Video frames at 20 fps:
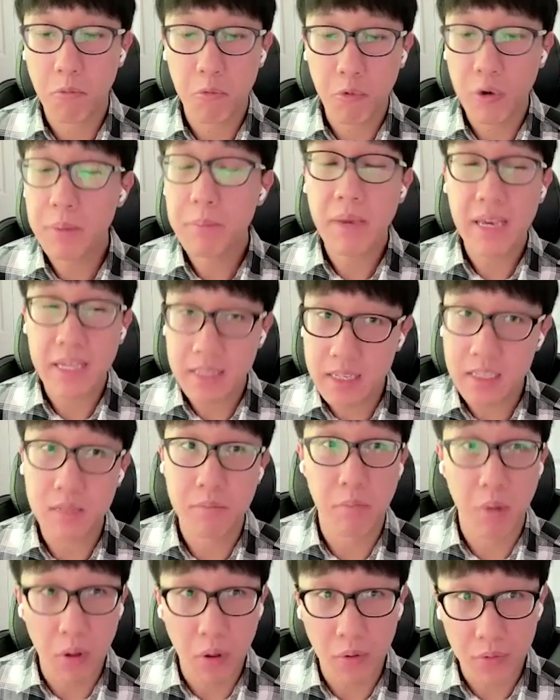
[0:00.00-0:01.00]
we may need
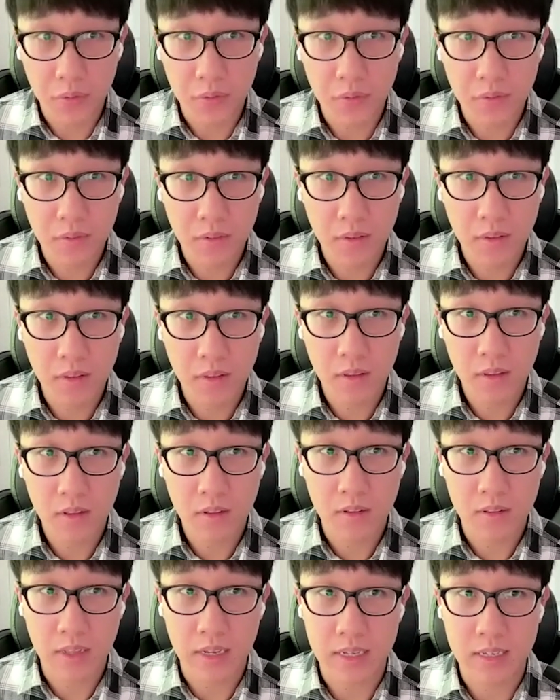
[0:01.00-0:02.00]
both.
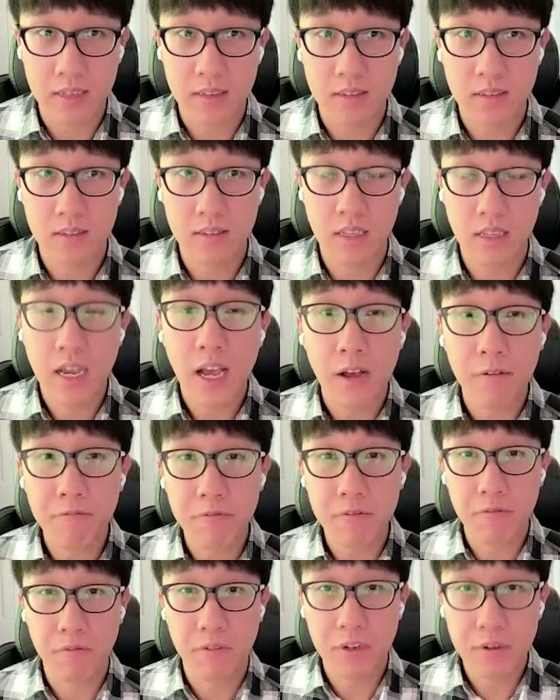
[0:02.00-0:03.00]
Like they have
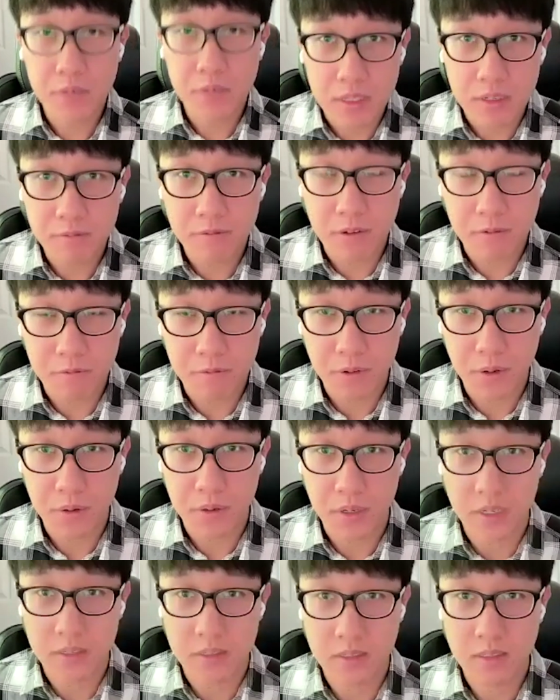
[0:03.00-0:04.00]
very different
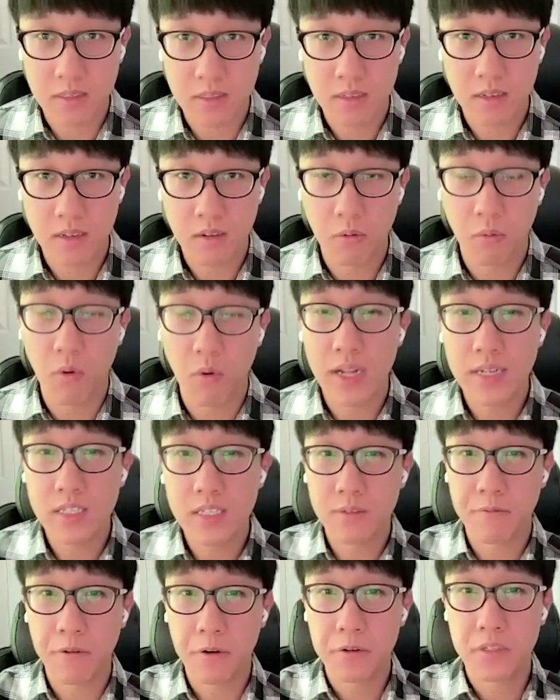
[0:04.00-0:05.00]
focus. One
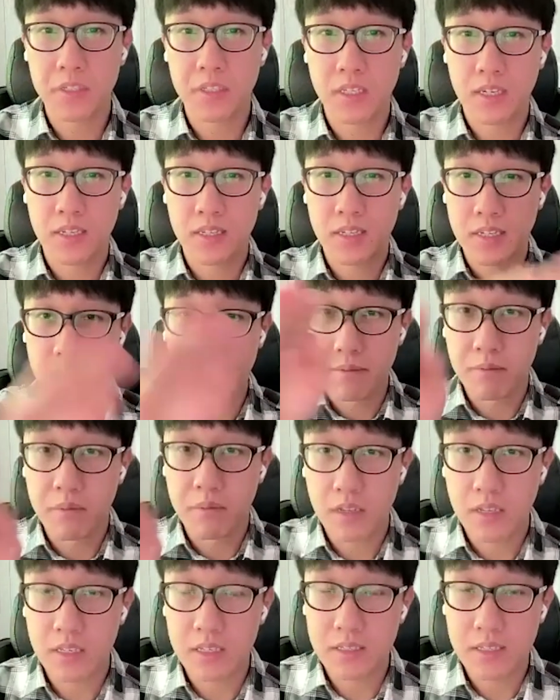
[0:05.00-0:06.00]
is focusing
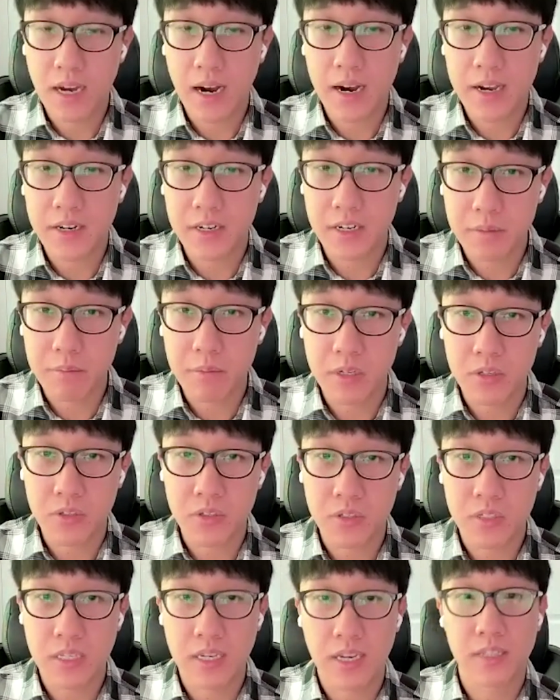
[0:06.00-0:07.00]
on the entire
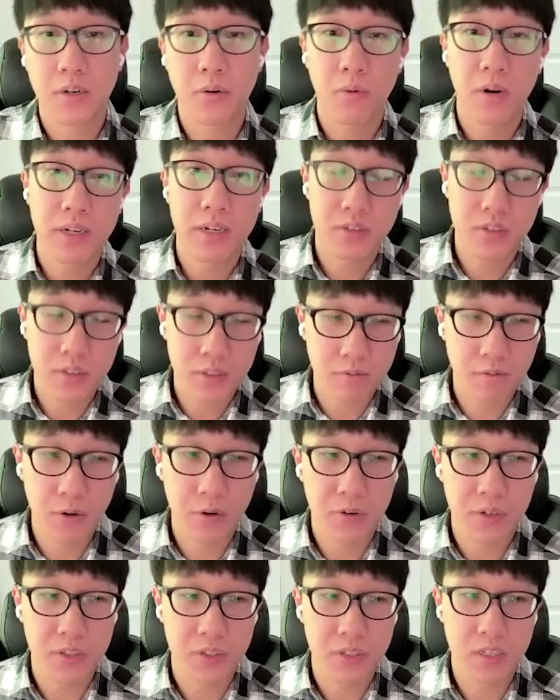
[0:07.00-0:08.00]
image. The other one is just
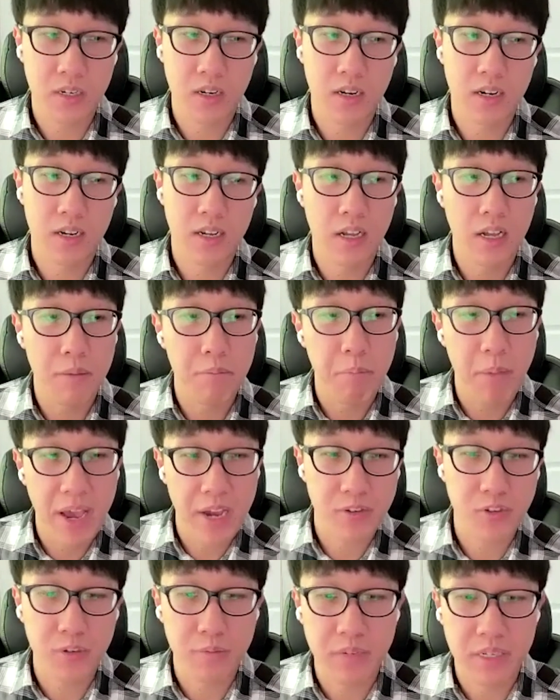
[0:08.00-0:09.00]
focusing on a
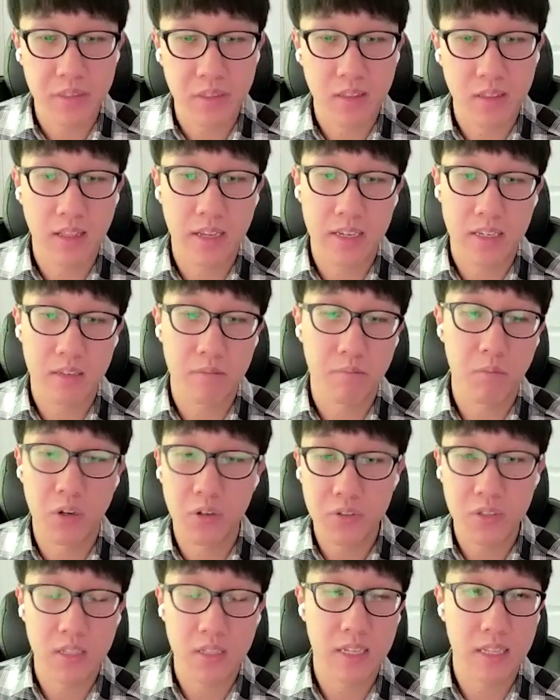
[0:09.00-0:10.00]
measurement, like
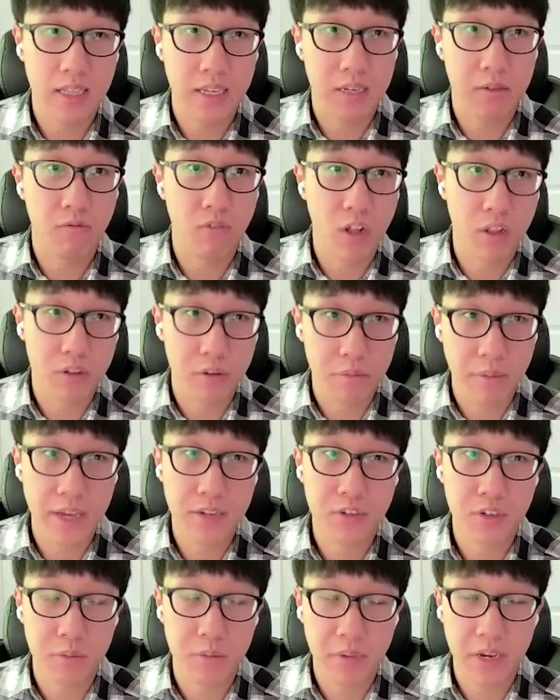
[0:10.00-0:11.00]
mostly like
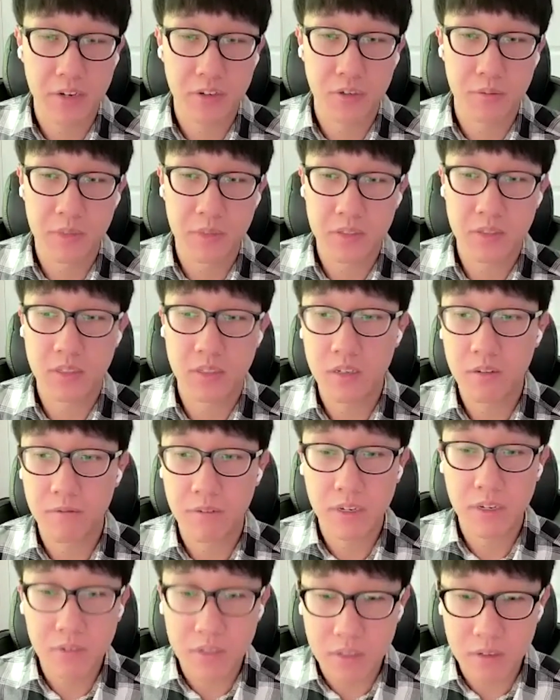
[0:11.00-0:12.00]
volumetric measurements. They're
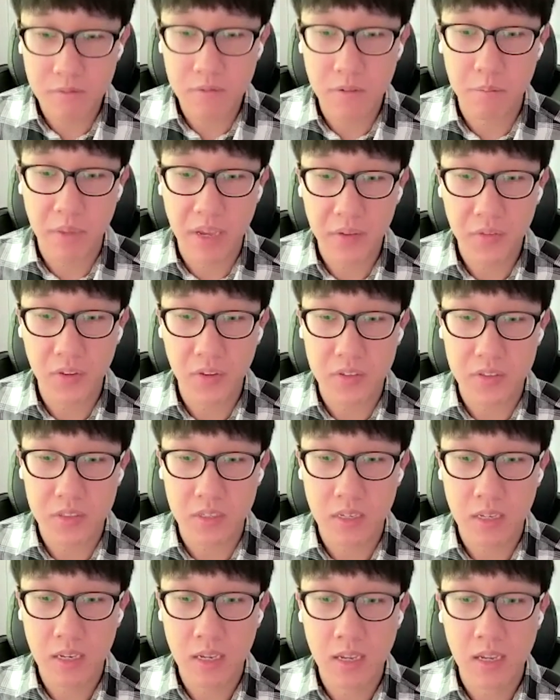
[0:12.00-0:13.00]
very different
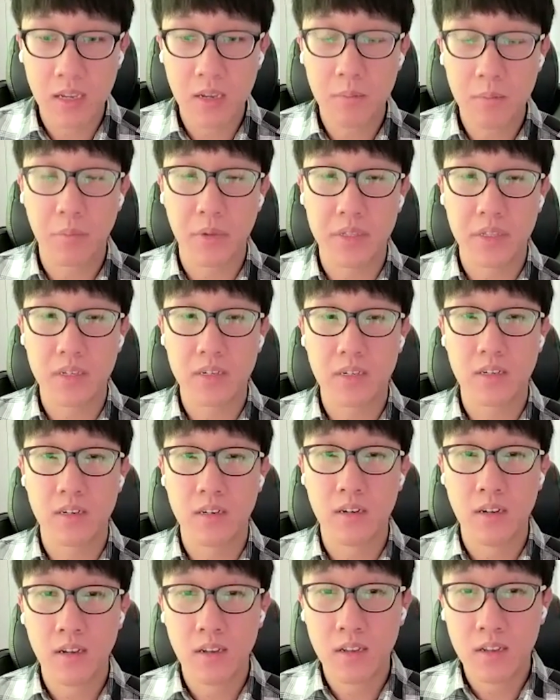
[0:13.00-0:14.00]
methods, but
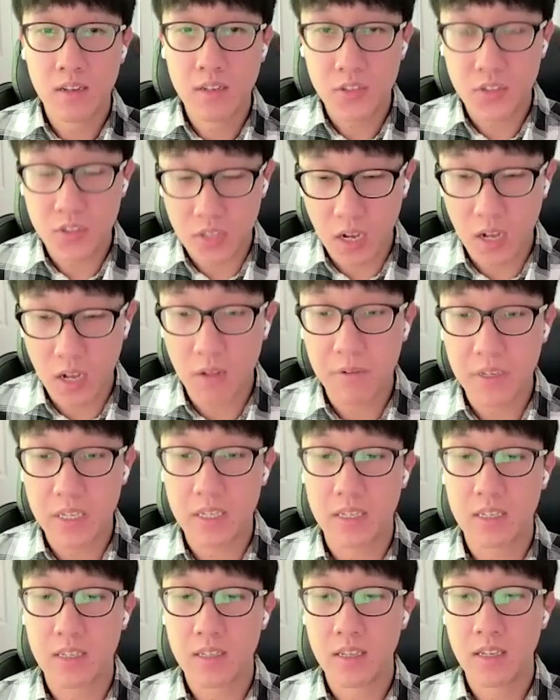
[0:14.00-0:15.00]
they're
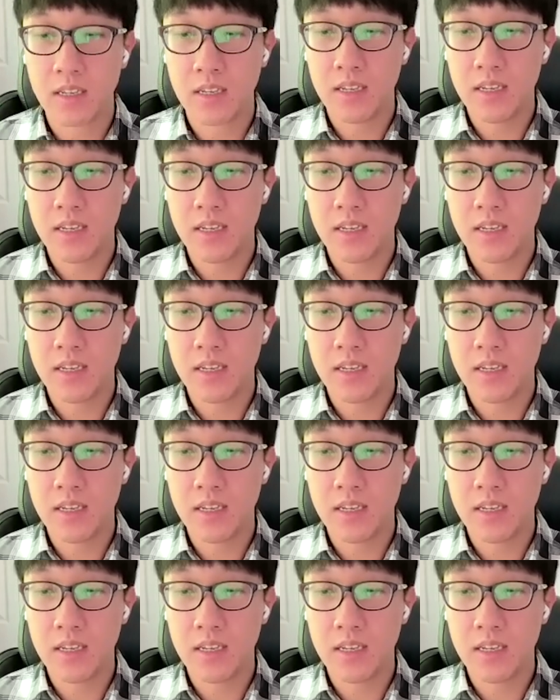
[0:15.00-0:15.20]
solving